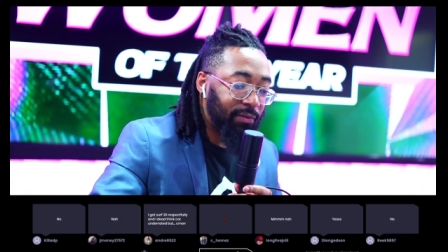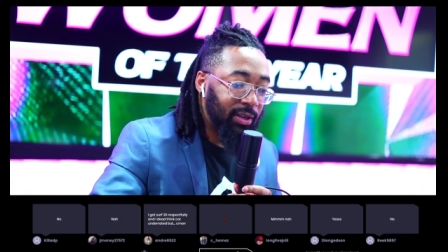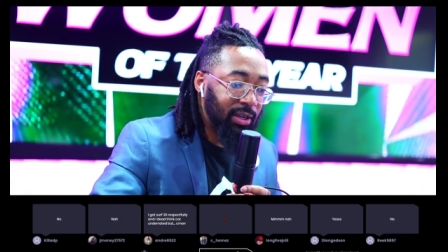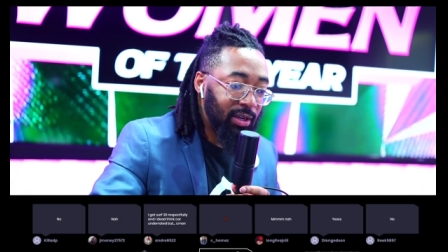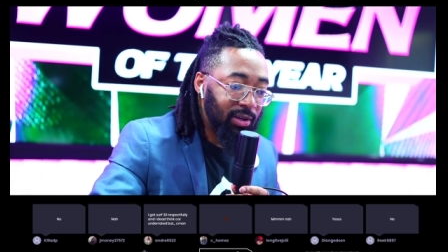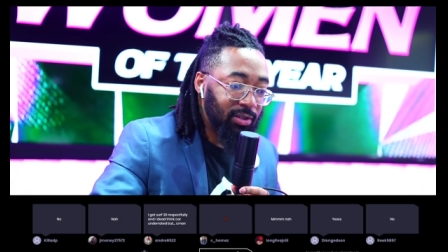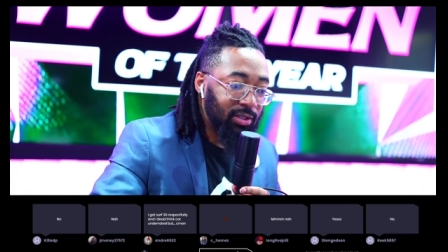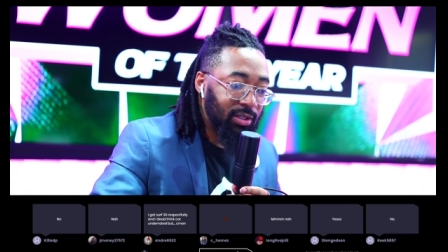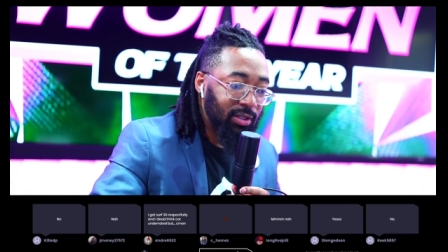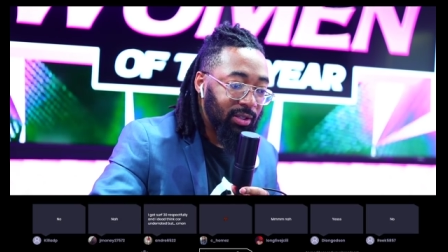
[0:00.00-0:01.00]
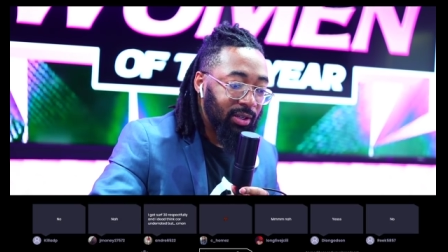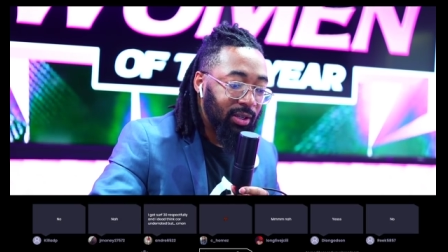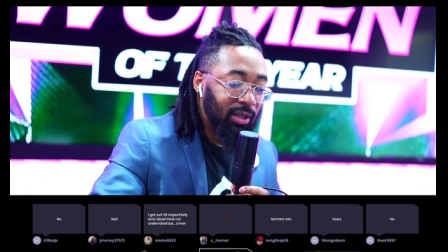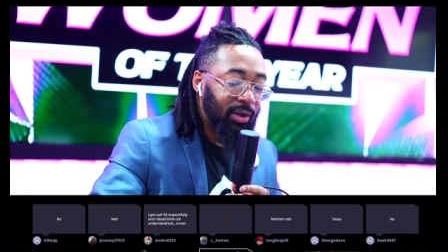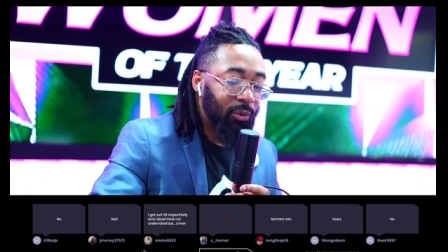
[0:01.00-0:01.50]
years.
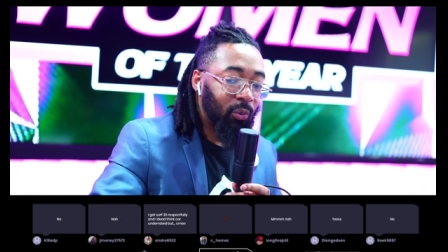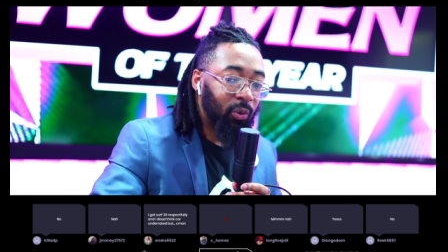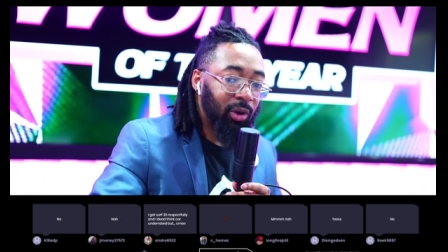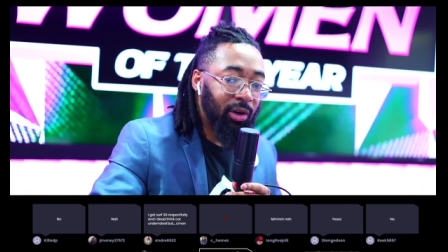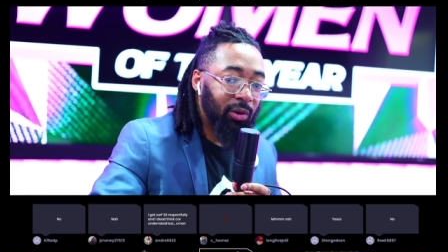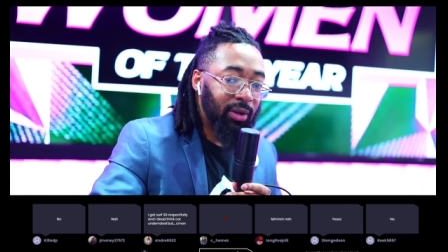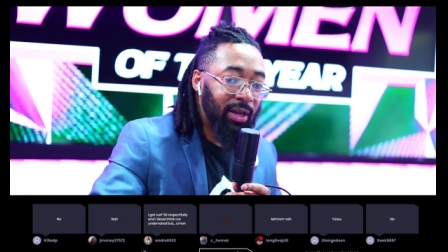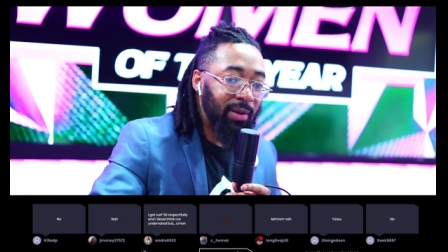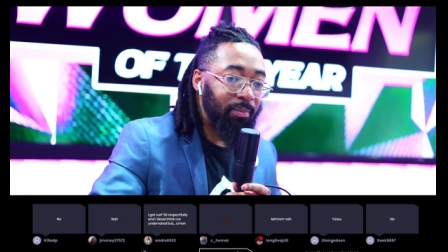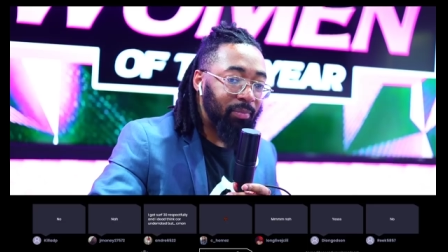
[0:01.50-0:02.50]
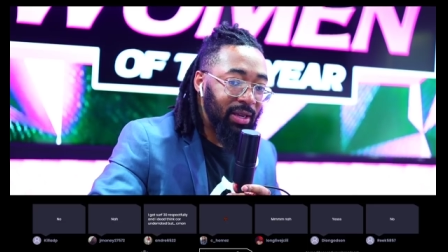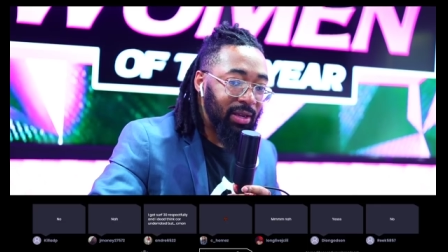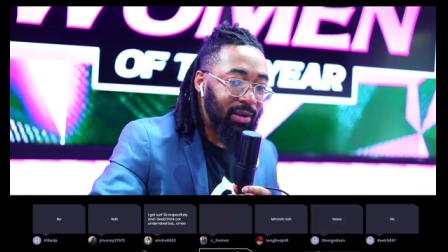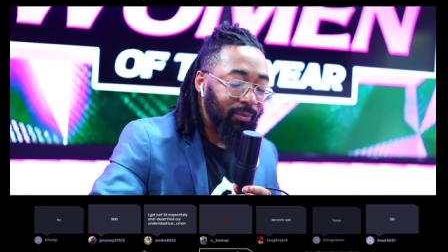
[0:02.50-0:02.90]
Will it be